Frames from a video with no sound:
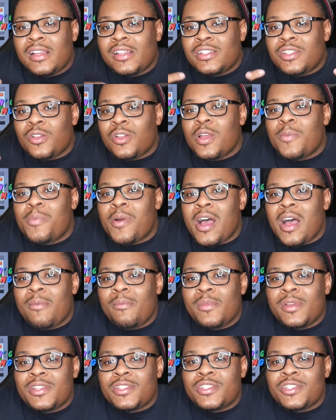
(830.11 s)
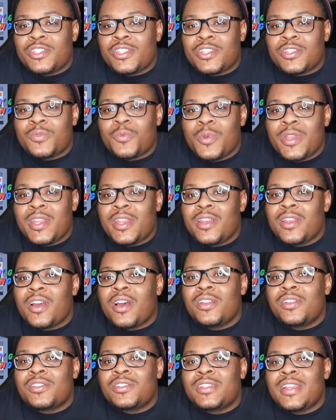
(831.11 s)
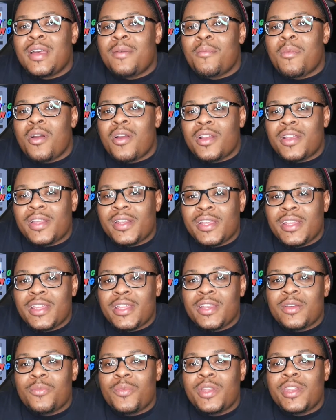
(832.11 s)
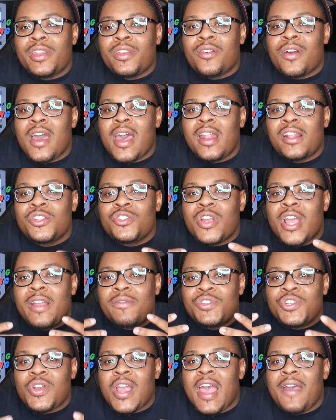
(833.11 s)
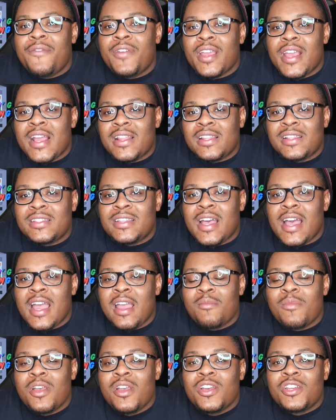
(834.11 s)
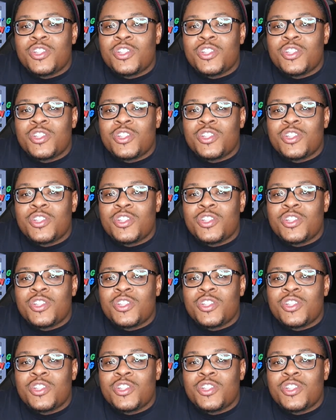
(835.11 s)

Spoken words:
The only problem is just we didn't understand marketing, and we didn't know how to drive traffic at the time.